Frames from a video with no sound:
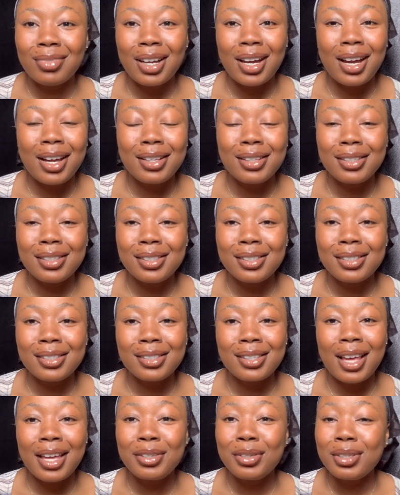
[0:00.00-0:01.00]
And
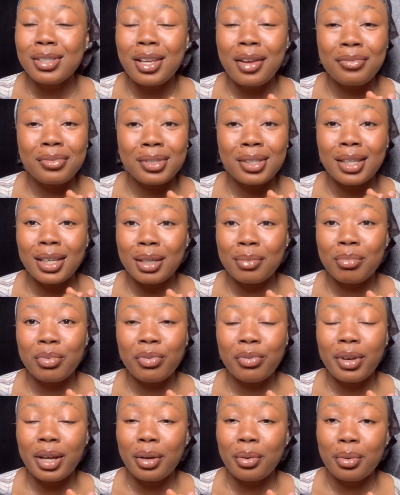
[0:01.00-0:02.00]
it's, I just have to get
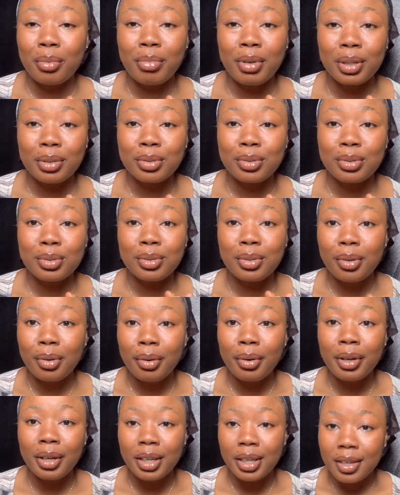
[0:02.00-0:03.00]
before I go back to
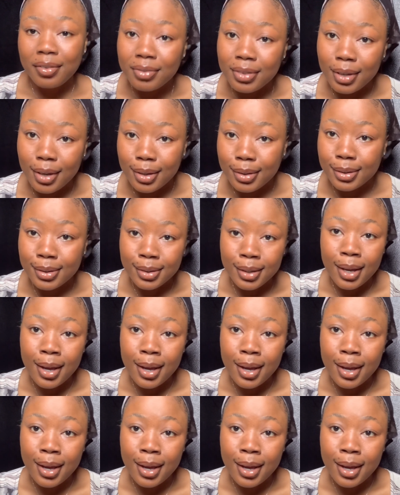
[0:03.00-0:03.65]
school. If not,